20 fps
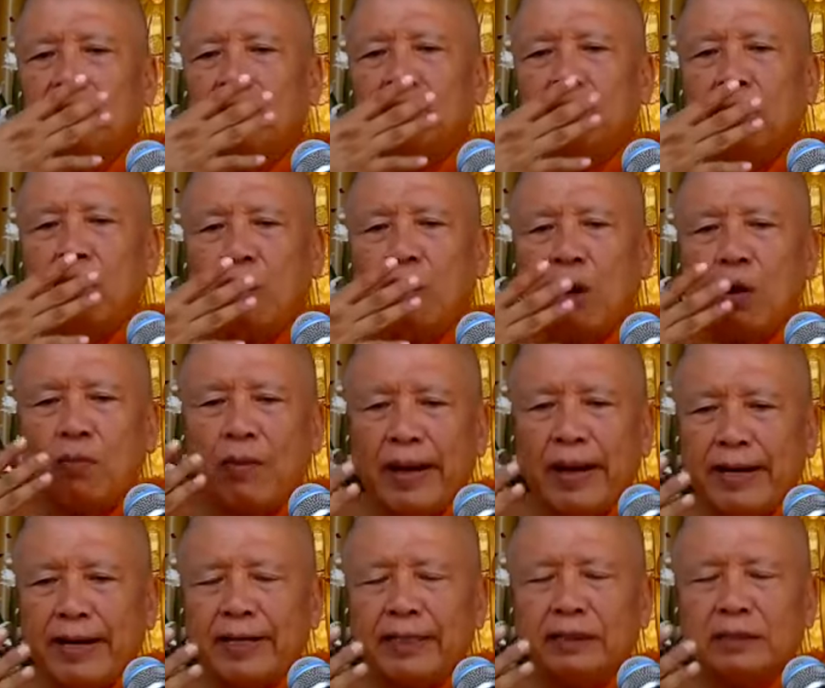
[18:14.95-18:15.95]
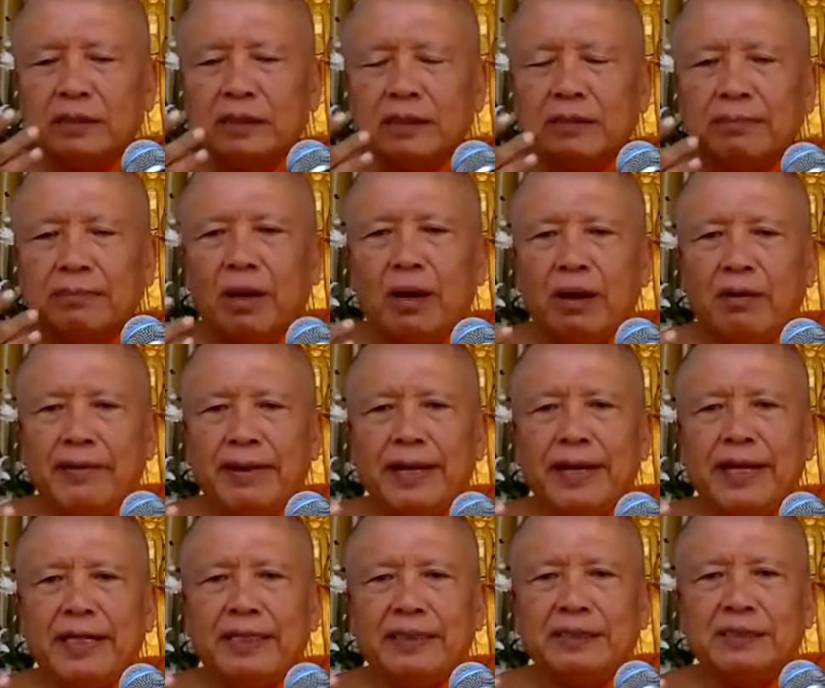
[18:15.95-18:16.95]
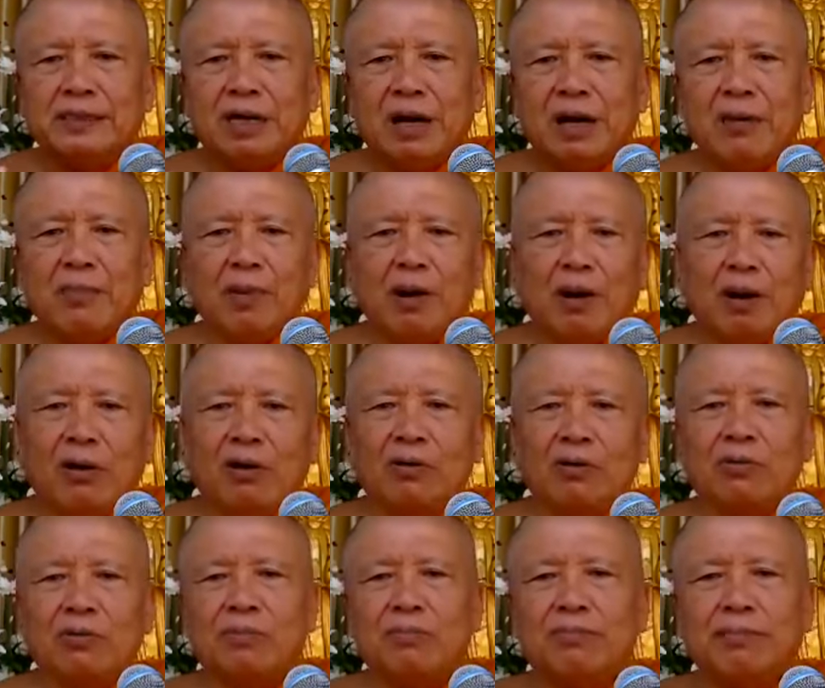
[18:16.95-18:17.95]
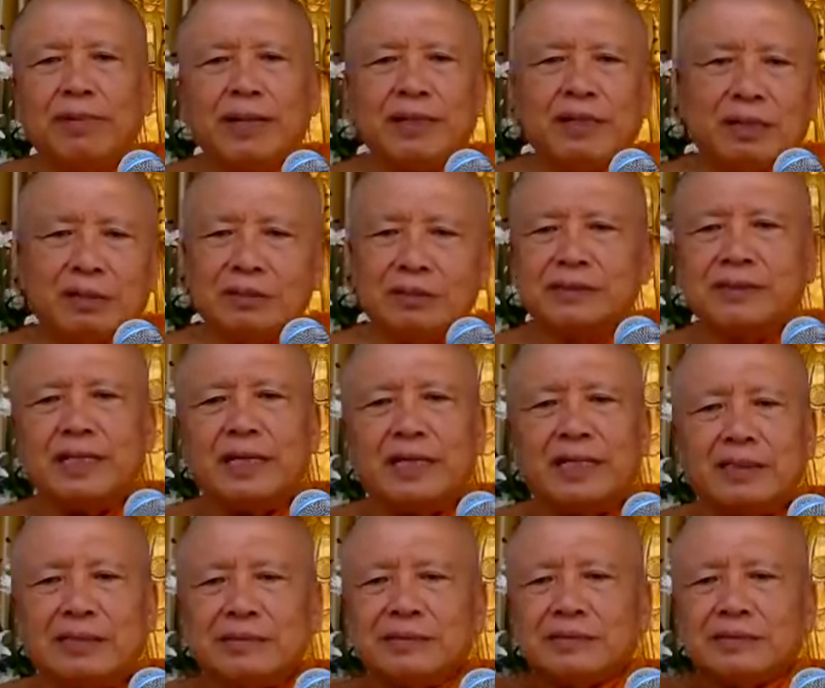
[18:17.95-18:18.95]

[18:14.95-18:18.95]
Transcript: more awareness of our mental state.